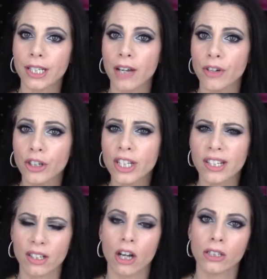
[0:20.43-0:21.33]
I've heard
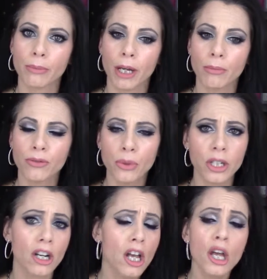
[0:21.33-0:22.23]
these talked about
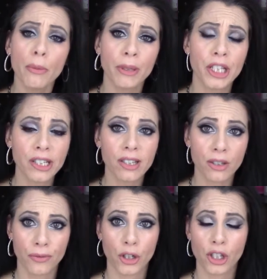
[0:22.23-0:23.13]
before, but this is the
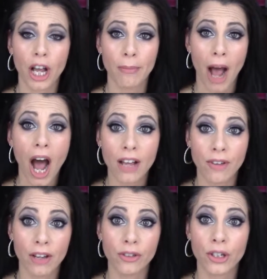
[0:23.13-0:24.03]
first time I've
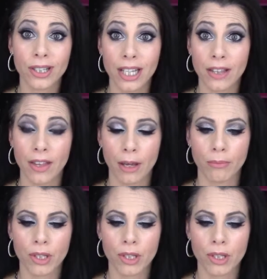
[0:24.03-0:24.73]
ever seen them.